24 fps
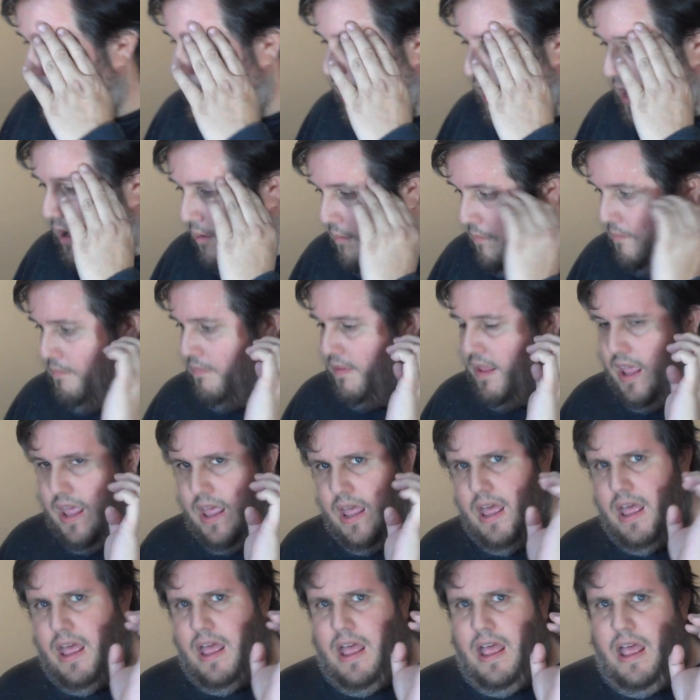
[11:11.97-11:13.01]
Now,
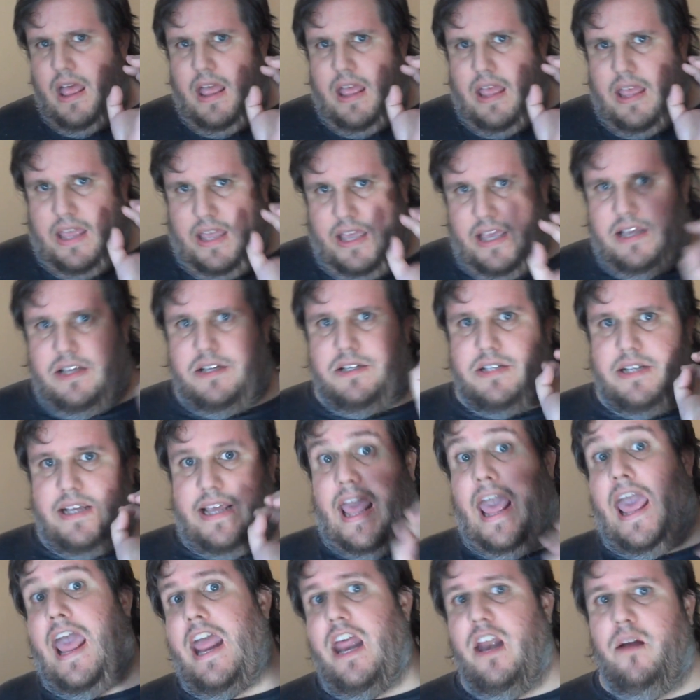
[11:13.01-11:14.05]
is
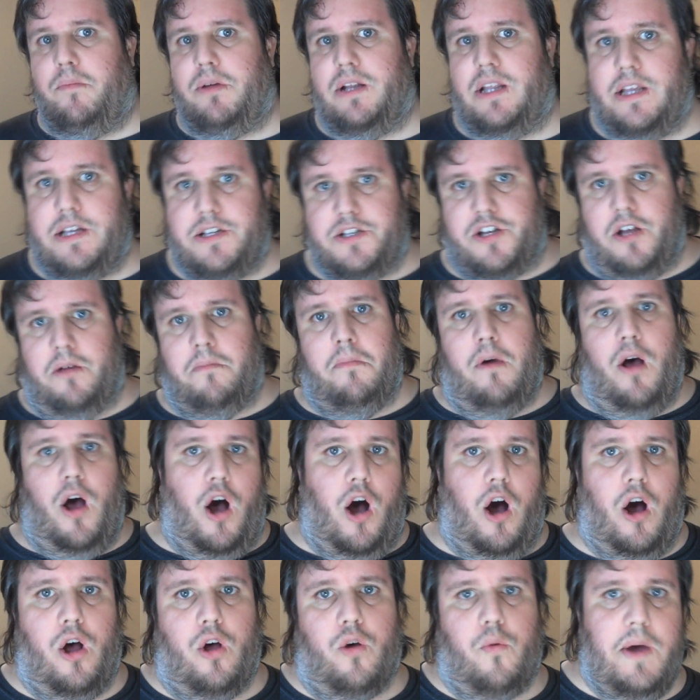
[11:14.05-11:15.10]
cannibalism
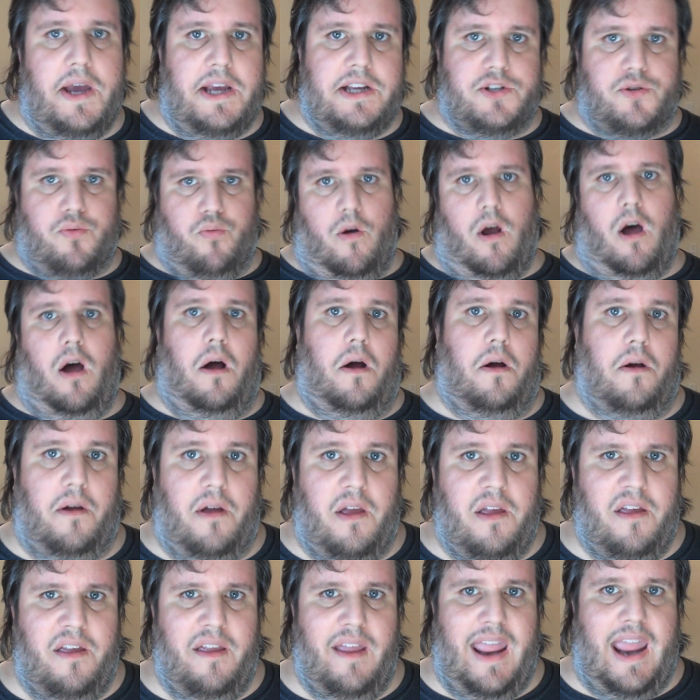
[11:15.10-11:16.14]
always wrong?
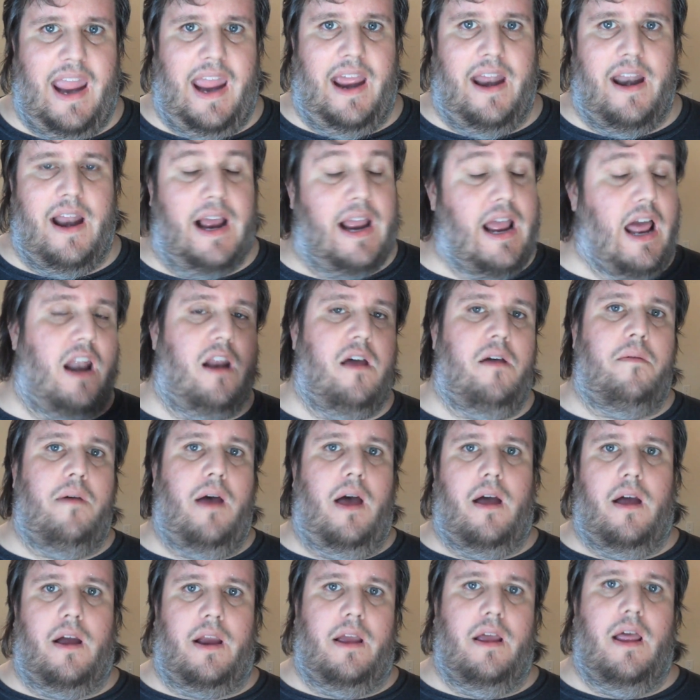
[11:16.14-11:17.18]
And
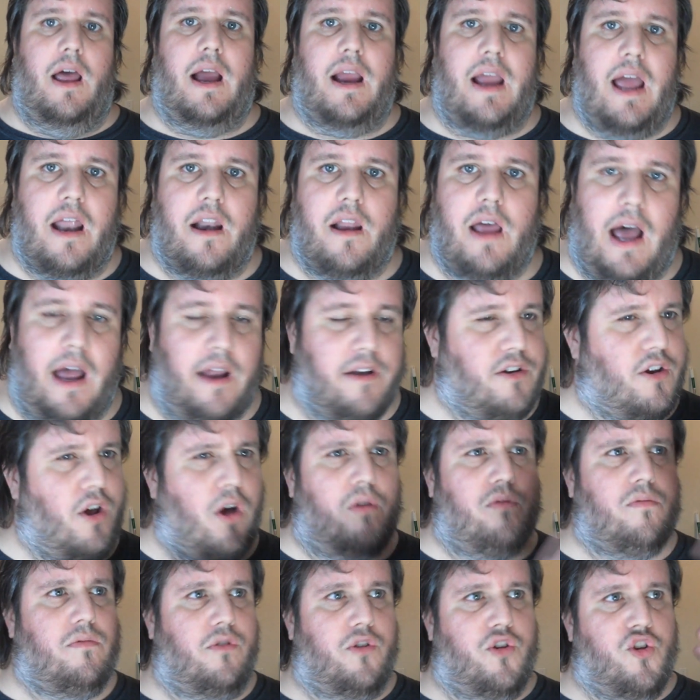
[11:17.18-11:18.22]
I
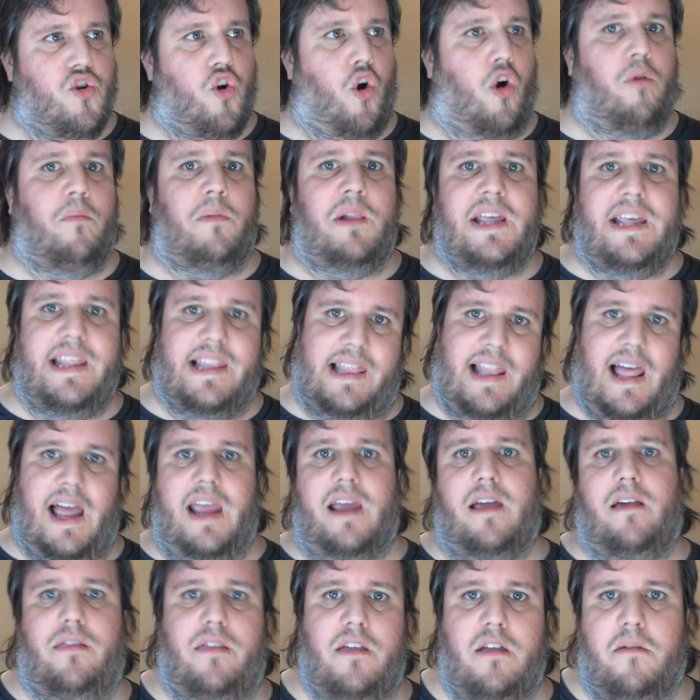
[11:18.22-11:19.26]
don't normally
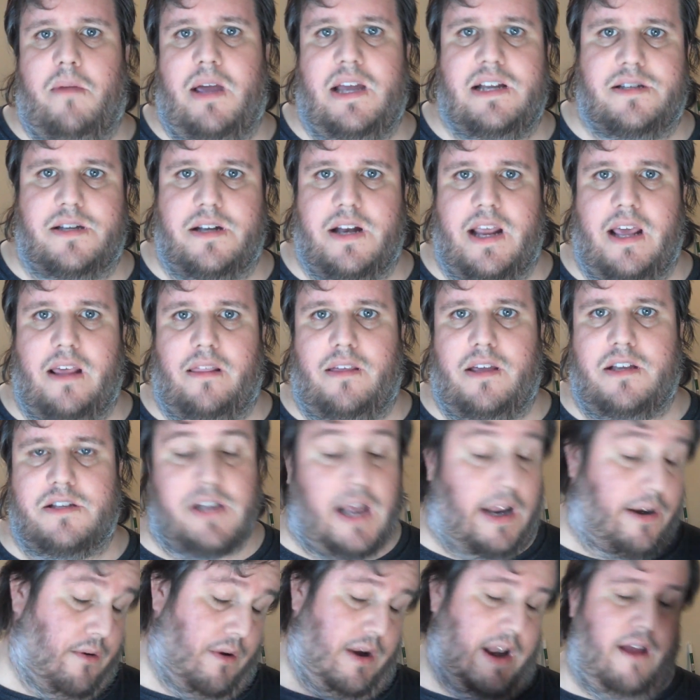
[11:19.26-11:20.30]
like the Amazing
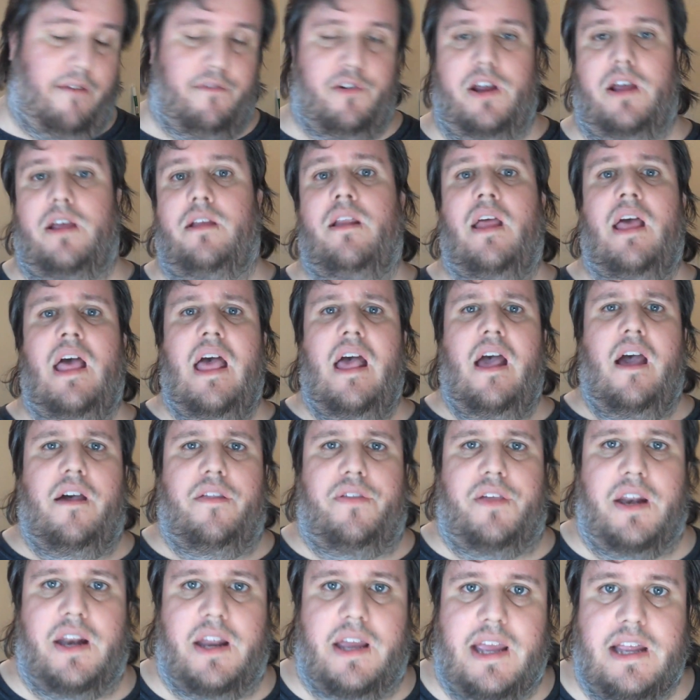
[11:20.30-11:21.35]
Atheist. I don't have
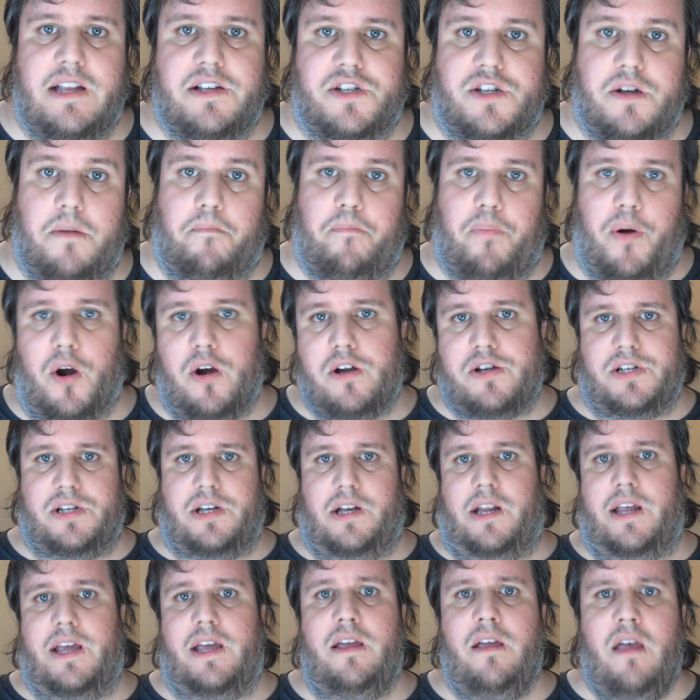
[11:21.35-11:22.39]
anything against him
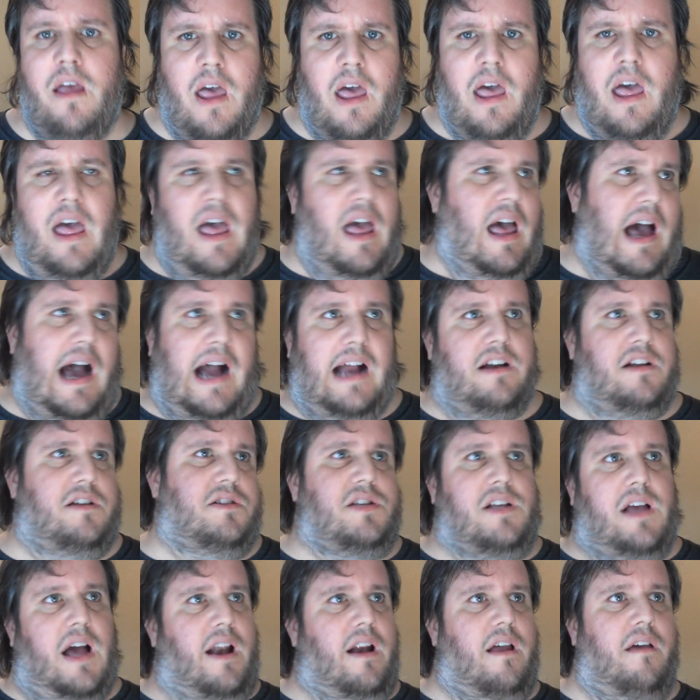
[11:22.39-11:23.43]
personally. I
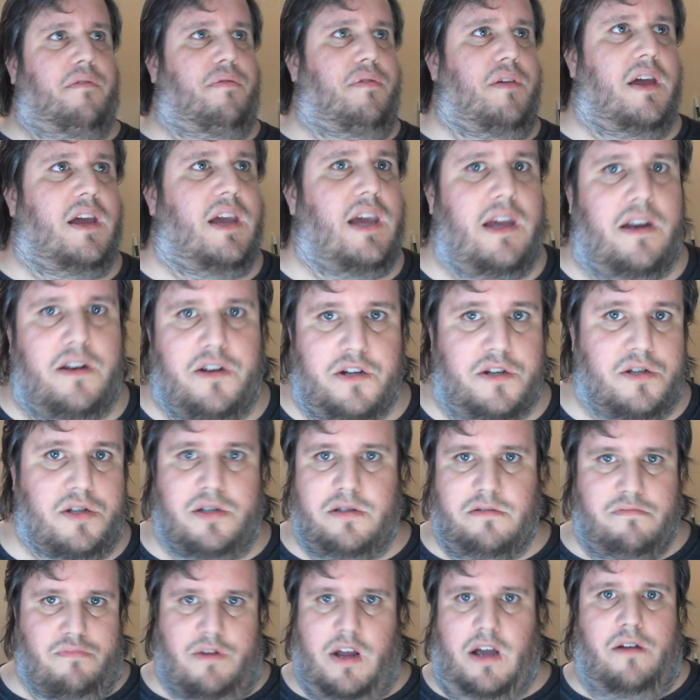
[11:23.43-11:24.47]
just kind of think he
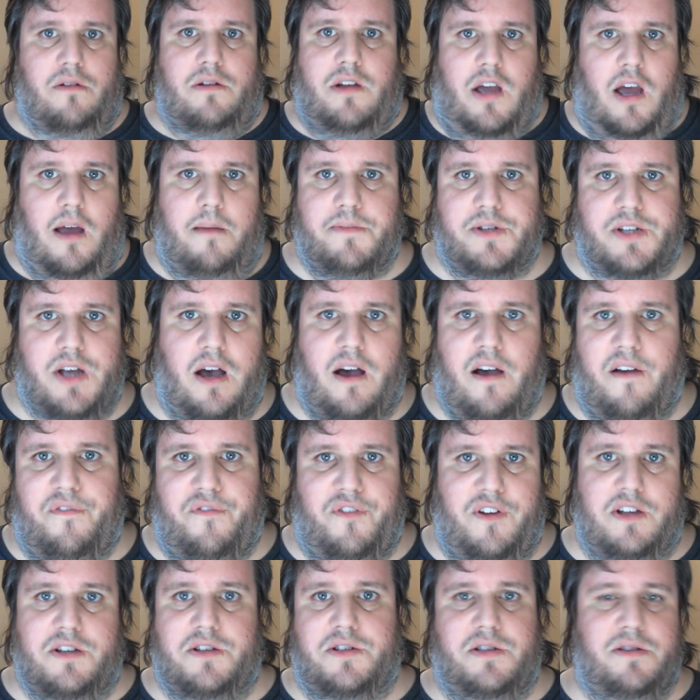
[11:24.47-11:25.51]
just, you know, comes
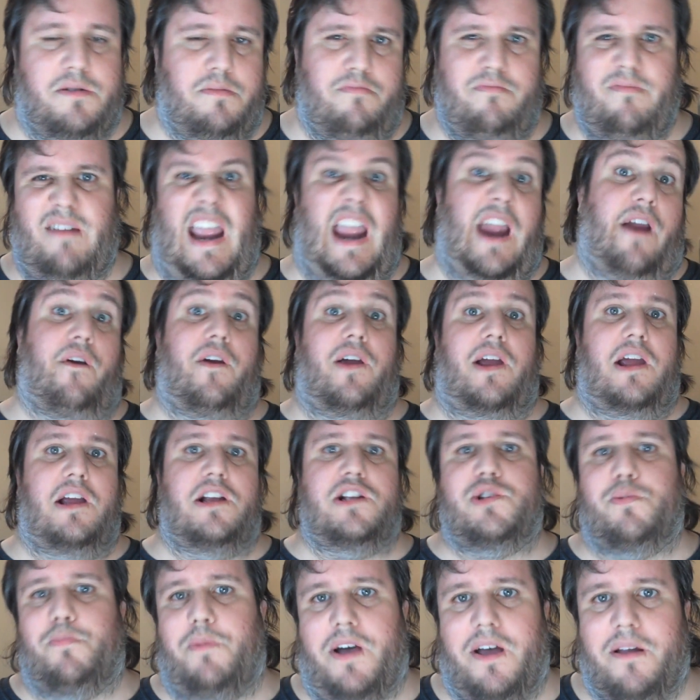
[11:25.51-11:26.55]
off as
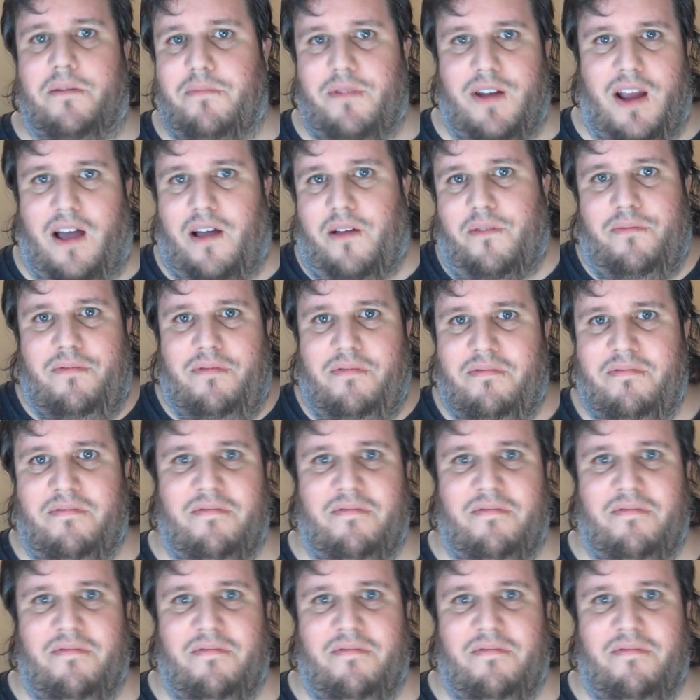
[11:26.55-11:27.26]
arrogant, but, you know,